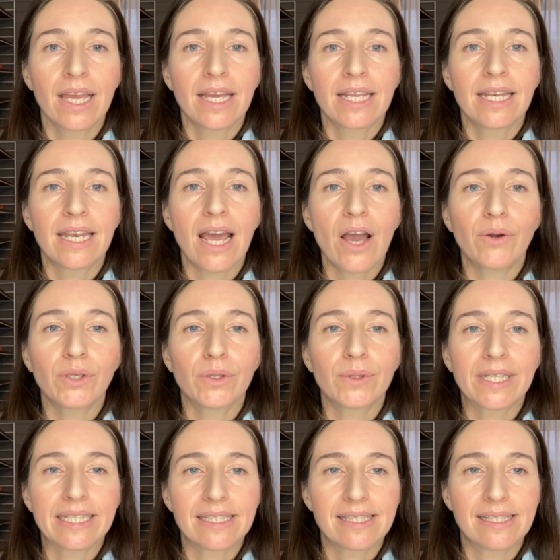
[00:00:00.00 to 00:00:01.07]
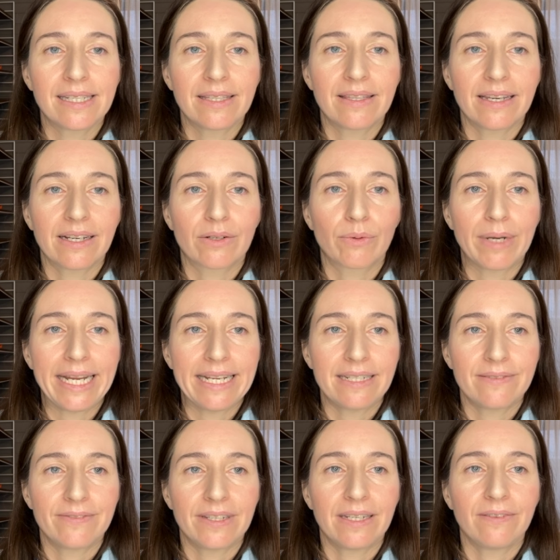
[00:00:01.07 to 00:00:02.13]
Now you can see the creative
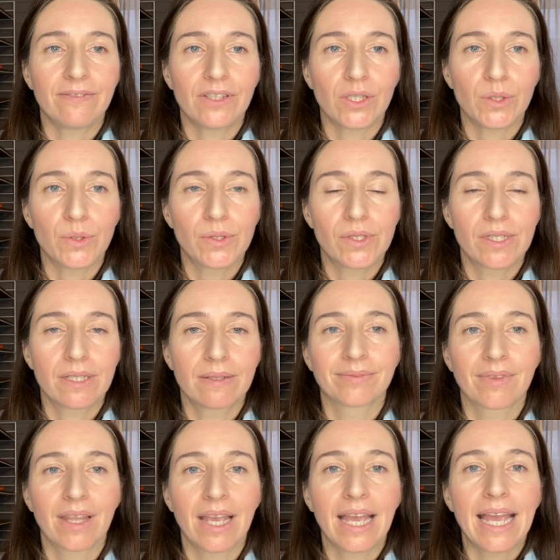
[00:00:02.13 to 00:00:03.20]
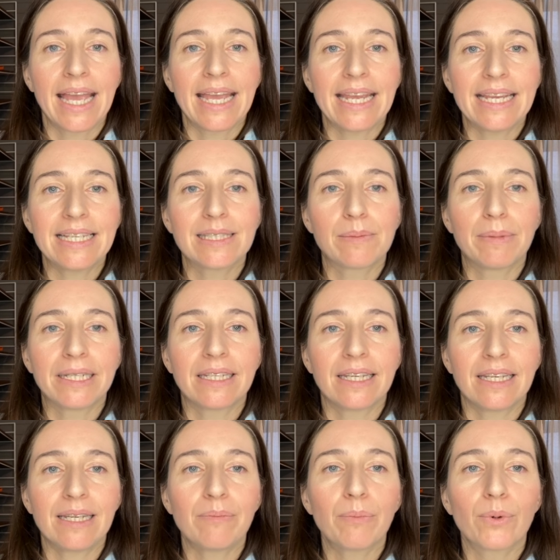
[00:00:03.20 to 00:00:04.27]
in Viewst. It's been
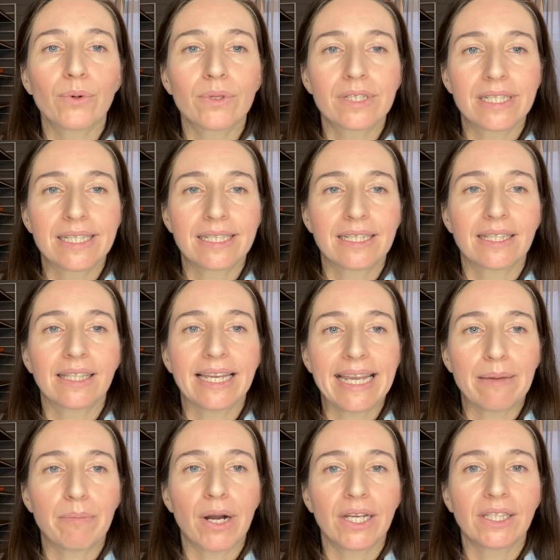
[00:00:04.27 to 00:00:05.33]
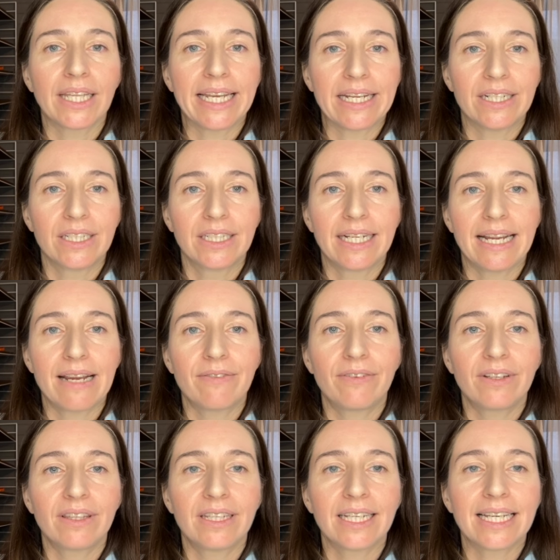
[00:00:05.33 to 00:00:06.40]
imported layer by layer.
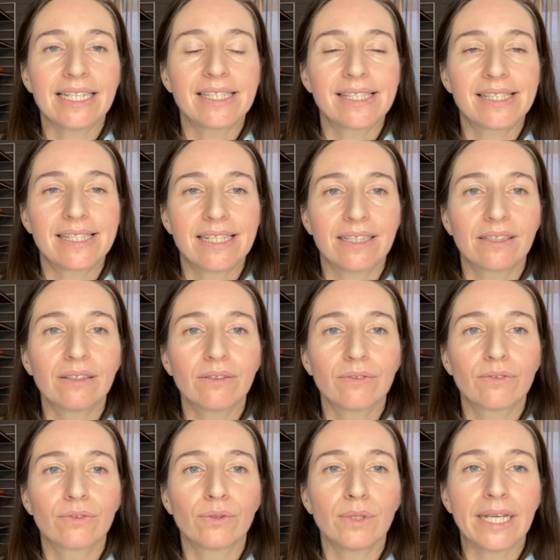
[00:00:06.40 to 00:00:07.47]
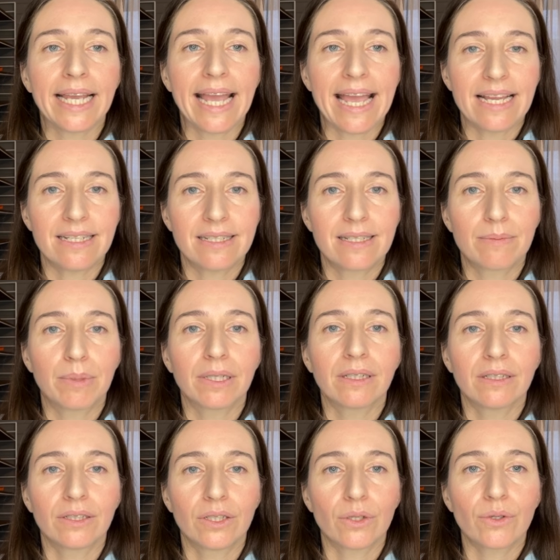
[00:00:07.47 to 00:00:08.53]
Everything is still fully editable,
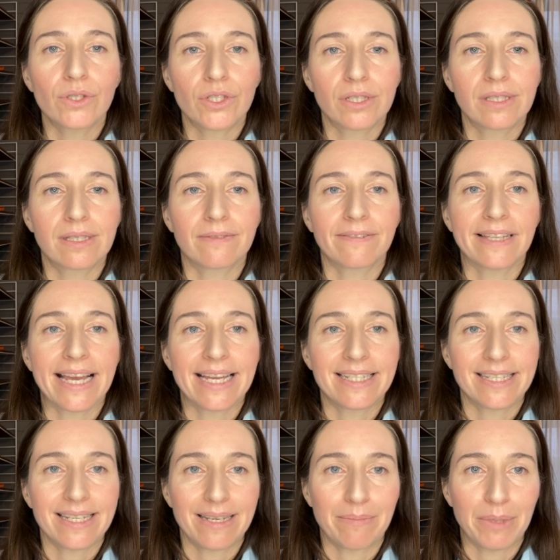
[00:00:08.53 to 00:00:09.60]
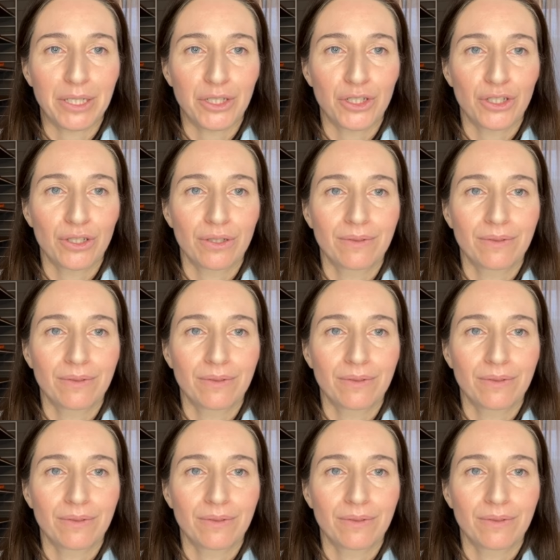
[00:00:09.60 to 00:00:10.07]
not just a flat image.